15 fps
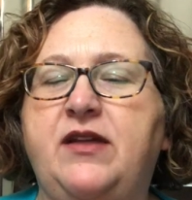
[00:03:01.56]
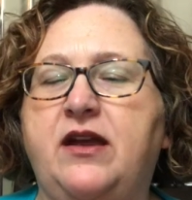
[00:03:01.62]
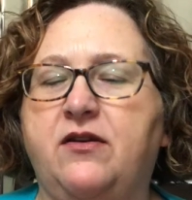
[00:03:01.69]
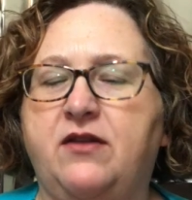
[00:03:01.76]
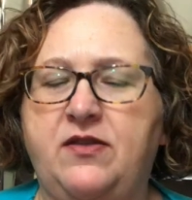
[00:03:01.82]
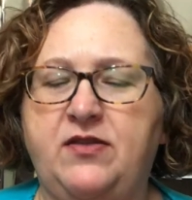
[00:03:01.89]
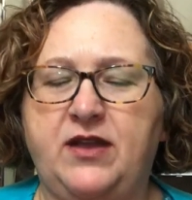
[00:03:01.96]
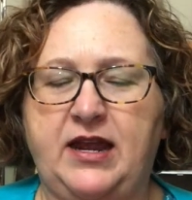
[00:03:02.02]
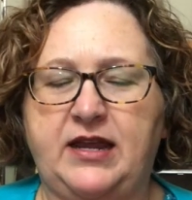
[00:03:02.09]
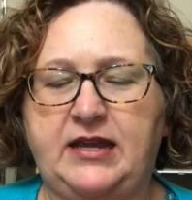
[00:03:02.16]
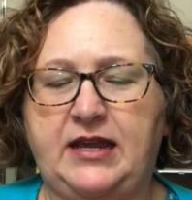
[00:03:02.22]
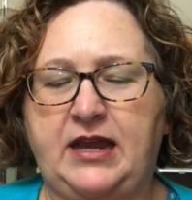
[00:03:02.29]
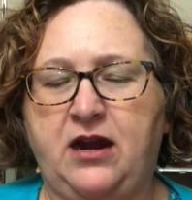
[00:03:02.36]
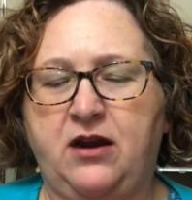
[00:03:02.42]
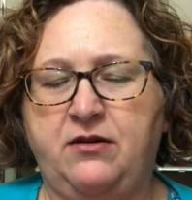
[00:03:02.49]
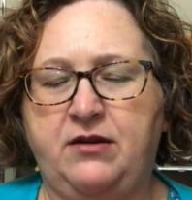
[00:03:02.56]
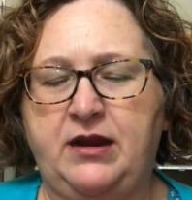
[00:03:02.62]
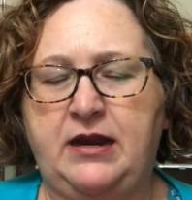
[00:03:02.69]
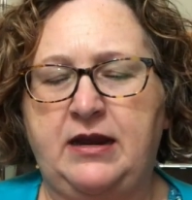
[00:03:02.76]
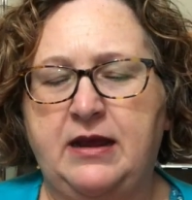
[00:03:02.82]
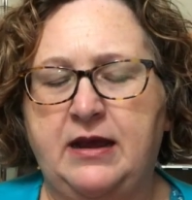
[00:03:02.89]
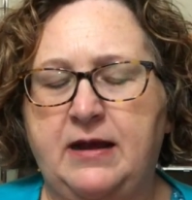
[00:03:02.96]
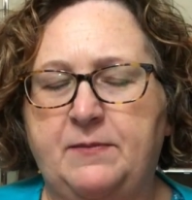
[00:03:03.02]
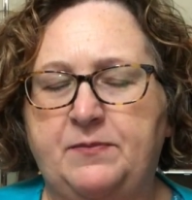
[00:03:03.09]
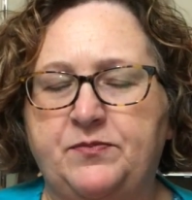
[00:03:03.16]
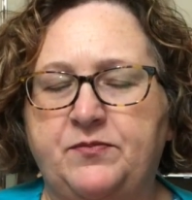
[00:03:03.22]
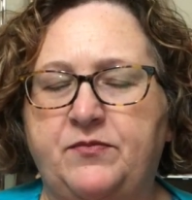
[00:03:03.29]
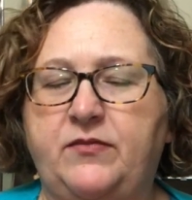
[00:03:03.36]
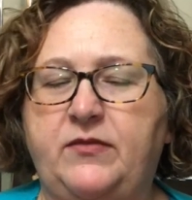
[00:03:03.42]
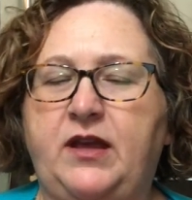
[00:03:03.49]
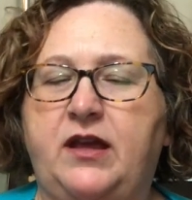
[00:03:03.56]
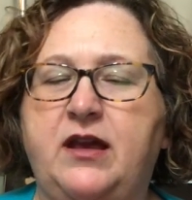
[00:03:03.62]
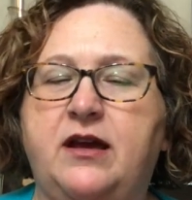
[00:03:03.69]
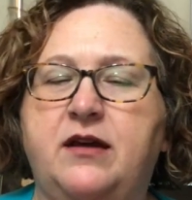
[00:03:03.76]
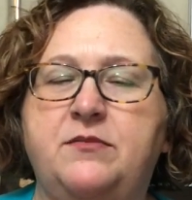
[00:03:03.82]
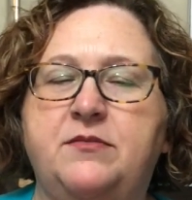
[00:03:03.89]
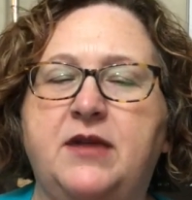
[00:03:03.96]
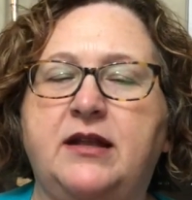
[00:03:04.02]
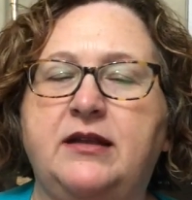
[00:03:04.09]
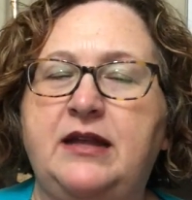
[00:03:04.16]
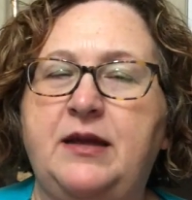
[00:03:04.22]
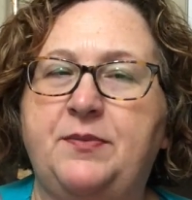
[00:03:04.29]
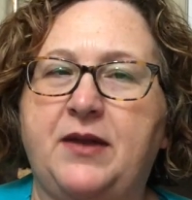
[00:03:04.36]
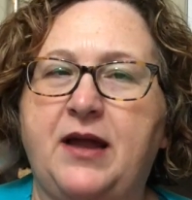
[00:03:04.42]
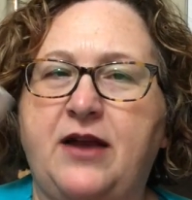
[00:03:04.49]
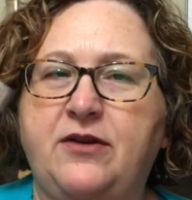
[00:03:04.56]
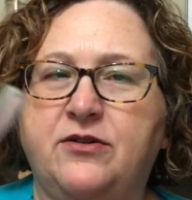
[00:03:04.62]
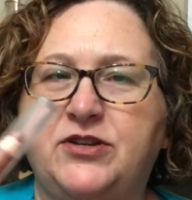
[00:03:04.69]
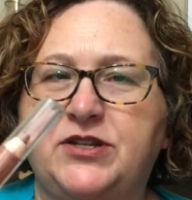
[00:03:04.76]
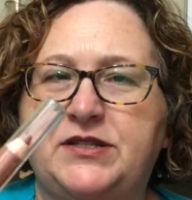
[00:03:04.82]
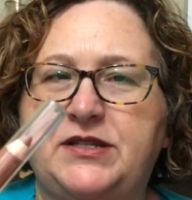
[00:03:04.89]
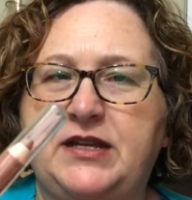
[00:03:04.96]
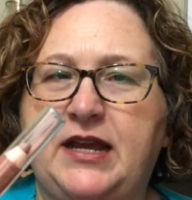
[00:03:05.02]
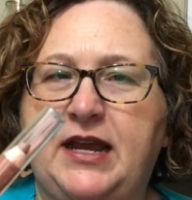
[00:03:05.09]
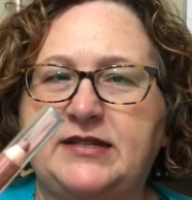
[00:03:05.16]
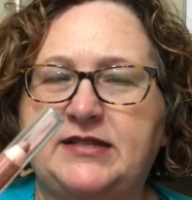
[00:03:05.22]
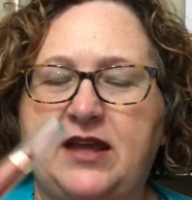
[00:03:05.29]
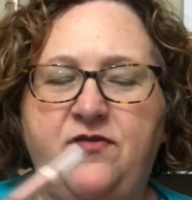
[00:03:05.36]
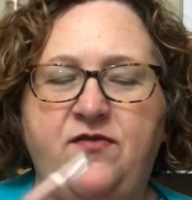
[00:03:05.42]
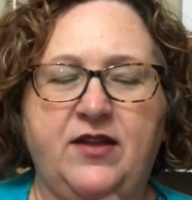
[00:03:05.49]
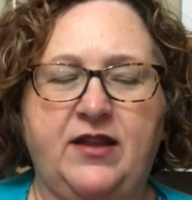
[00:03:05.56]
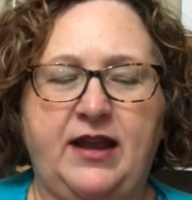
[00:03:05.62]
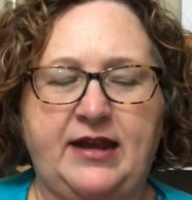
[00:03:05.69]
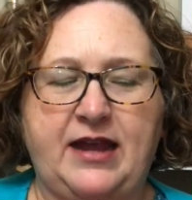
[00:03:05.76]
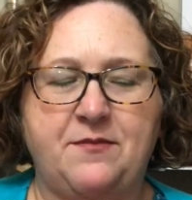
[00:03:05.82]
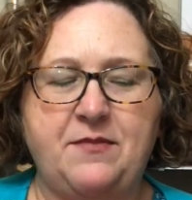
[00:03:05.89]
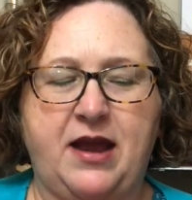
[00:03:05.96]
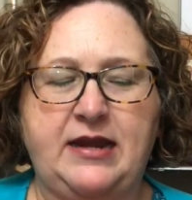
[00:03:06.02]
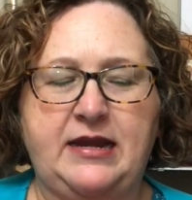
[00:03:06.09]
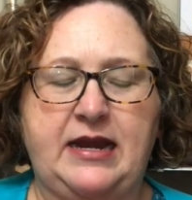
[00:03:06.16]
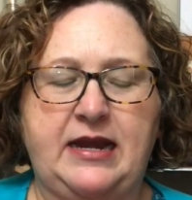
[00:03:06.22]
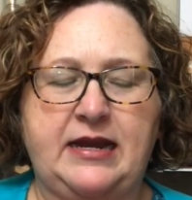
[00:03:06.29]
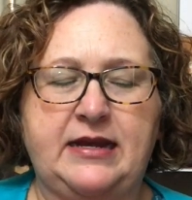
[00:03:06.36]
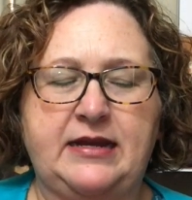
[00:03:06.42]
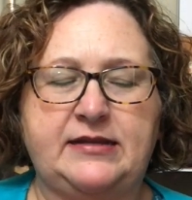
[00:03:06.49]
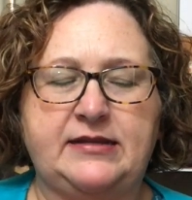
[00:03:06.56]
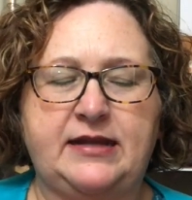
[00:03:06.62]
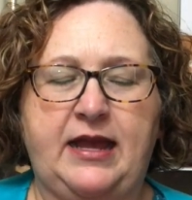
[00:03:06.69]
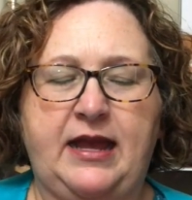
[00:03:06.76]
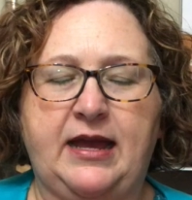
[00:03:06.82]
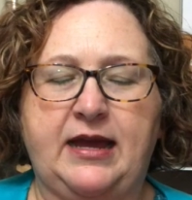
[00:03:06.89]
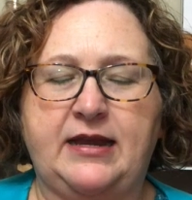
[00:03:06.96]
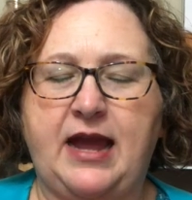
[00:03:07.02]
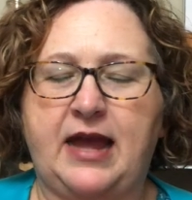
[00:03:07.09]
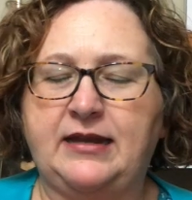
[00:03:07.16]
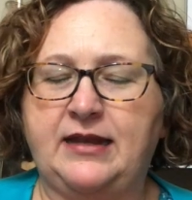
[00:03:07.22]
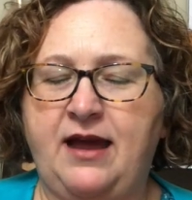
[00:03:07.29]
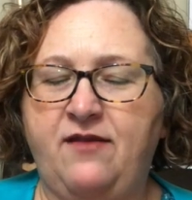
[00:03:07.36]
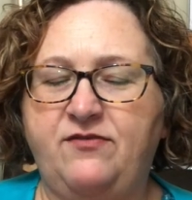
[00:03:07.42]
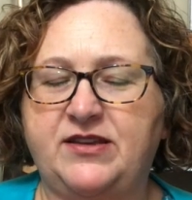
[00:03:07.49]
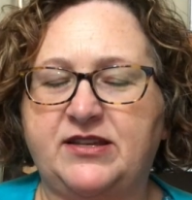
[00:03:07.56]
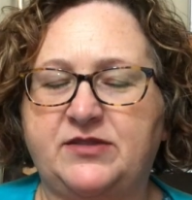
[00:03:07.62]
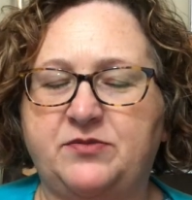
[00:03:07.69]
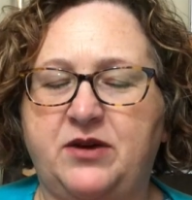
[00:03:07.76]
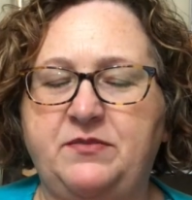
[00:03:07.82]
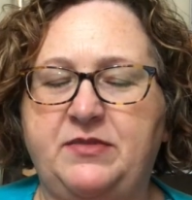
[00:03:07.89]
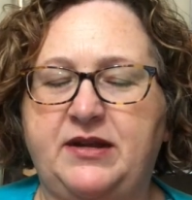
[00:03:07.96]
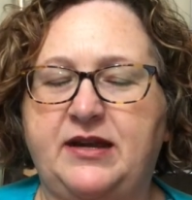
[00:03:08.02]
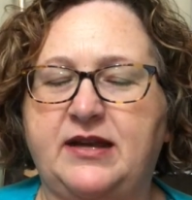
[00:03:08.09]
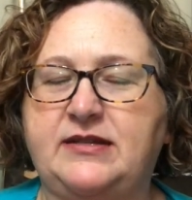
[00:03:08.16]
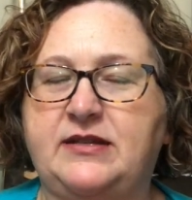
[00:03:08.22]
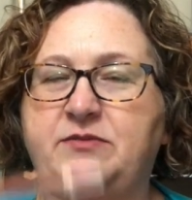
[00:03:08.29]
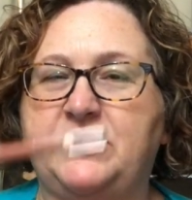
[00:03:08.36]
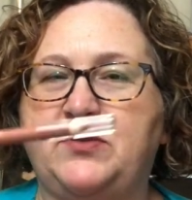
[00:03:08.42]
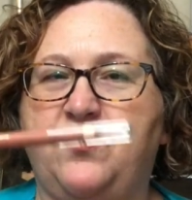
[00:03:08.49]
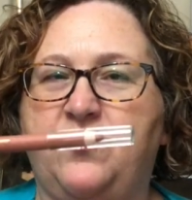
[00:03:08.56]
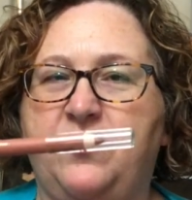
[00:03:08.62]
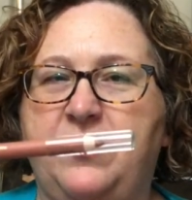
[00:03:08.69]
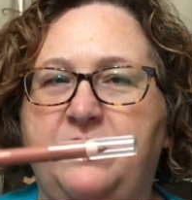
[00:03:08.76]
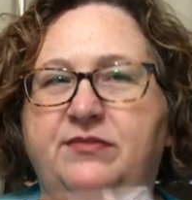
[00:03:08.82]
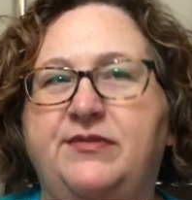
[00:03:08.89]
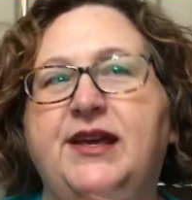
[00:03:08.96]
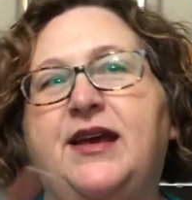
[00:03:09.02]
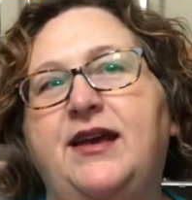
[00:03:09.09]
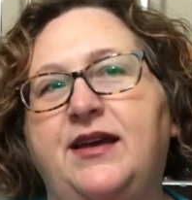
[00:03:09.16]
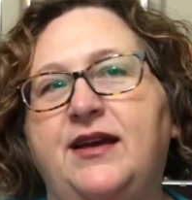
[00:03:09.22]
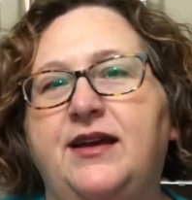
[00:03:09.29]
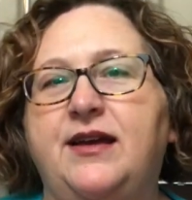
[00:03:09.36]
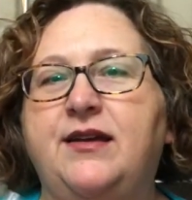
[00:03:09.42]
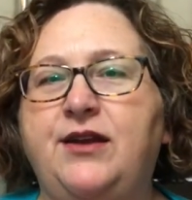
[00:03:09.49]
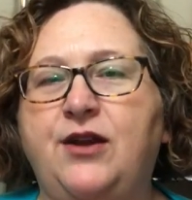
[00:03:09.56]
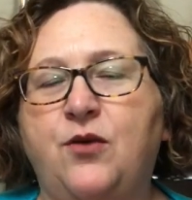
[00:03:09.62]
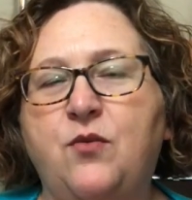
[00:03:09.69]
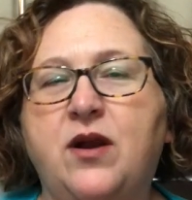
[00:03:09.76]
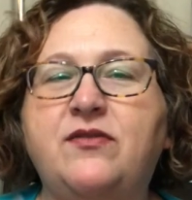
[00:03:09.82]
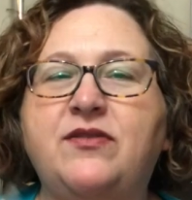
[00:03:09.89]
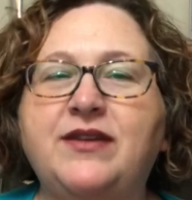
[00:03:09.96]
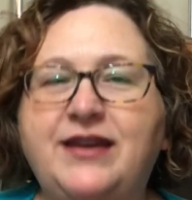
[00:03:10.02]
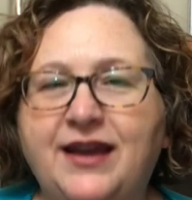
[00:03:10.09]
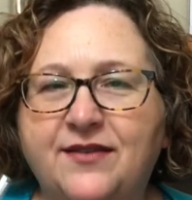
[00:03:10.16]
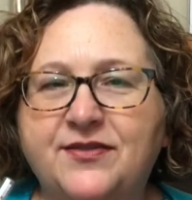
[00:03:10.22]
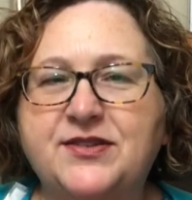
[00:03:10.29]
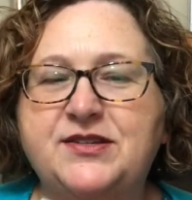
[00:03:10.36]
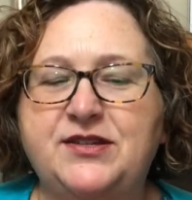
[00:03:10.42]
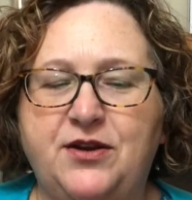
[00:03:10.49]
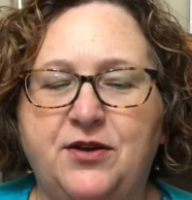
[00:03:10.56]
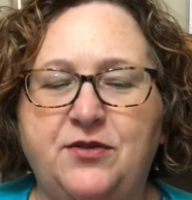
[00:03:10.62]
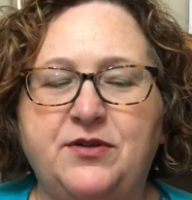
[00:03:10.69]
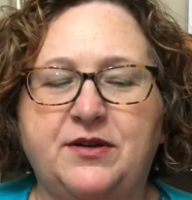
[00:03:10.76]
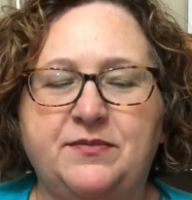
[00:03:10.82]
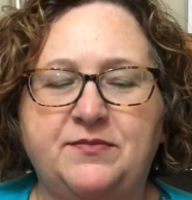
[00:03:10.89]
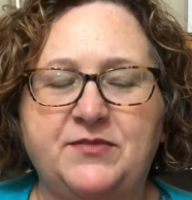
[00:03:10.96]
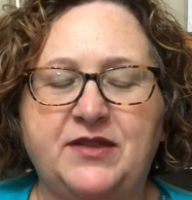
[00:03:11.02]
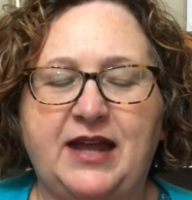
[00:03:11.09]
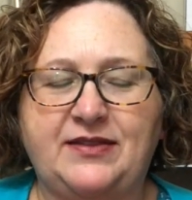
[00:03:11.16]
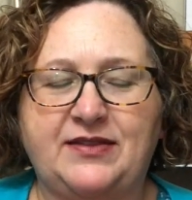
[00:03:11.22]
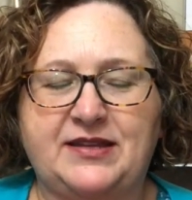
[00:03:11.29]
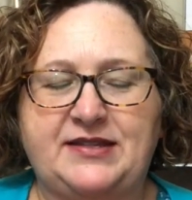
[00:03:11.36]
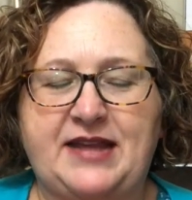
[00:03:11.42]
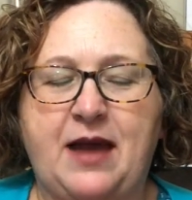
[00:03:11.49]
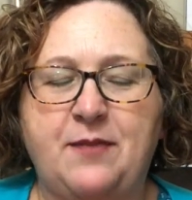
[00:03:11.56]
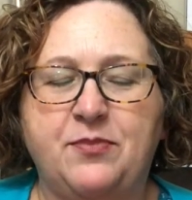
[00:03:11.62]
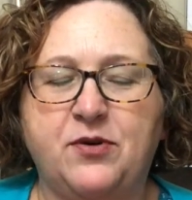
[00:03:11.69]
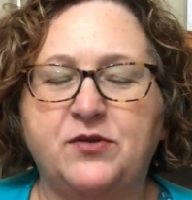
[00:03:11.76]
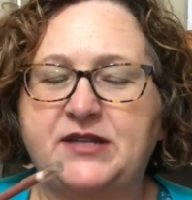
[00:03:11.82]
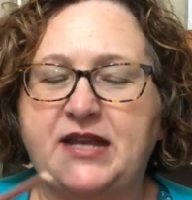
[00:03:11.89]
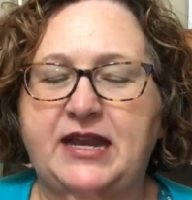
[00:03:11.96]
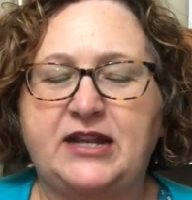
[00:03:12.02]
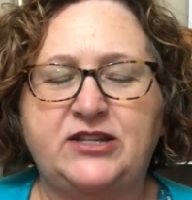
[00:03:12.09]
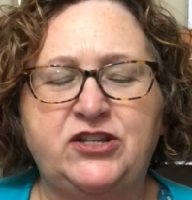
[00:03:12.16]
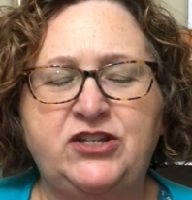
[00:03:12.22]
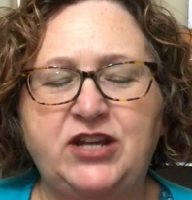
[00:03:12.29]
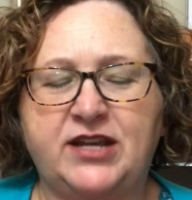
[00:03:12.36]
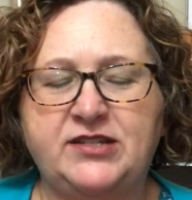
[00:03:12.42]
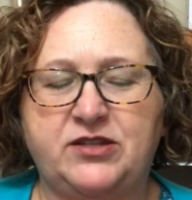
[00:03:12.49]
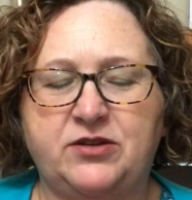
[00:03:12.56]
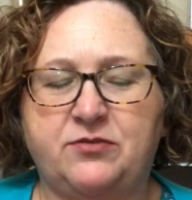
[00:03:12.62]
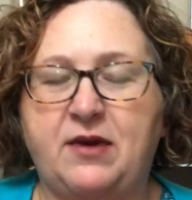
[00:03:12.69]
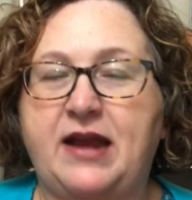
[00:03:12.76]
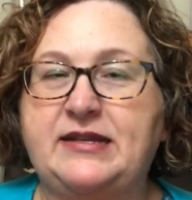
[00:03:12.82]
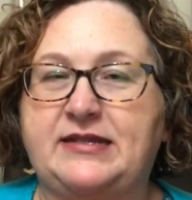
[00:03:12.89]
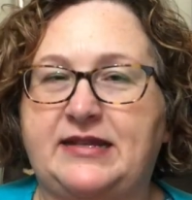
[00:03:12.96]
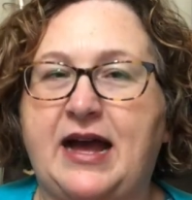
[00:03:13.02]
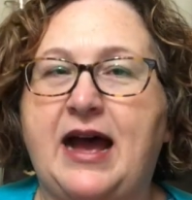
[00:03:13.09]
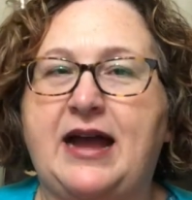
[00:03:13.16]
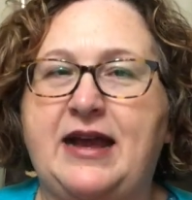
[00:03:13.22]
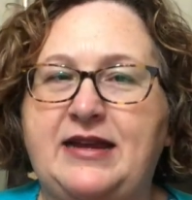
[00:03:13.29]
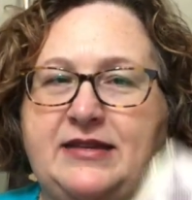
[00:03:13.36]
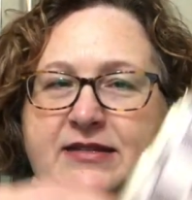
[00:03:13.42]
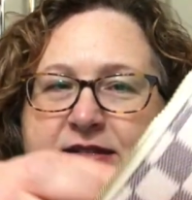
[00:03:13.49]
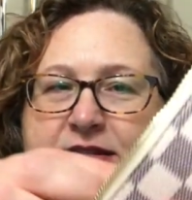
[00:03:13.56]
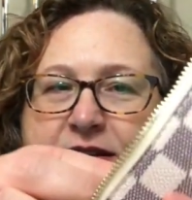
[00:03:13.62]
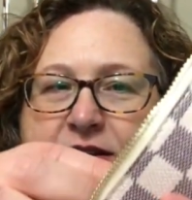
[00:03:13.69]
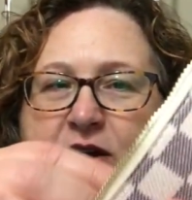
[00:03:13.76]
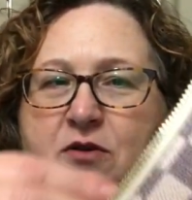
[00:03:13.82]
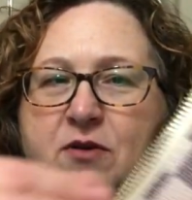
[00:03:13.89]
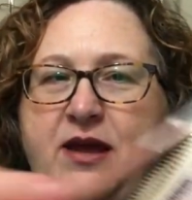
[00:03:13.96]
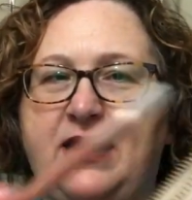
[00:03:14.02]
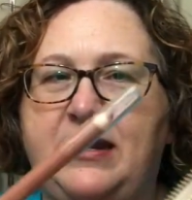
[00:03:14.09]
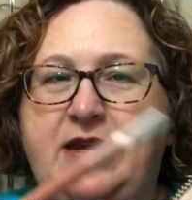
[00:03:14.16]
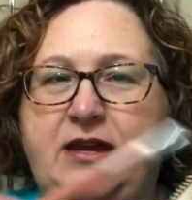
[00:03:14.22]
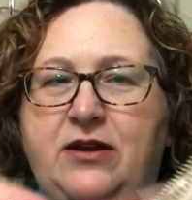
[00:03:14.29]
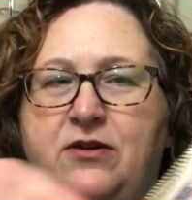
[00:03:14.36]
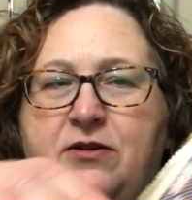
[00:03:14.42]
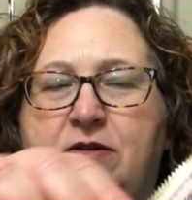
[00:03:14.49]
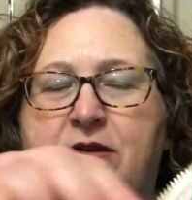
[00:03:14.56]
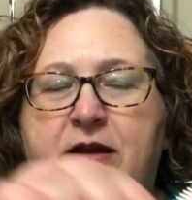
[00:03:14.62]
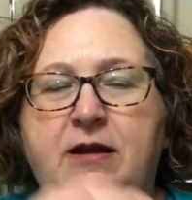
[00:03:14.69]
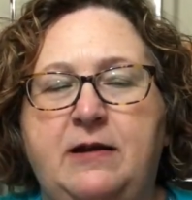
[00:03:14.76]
there, and then I carry a lip liner just in case I feel like I might need it. And I love this one because it was, you know, one of the gifts, you know, the samples, and it's just the right size to go in here.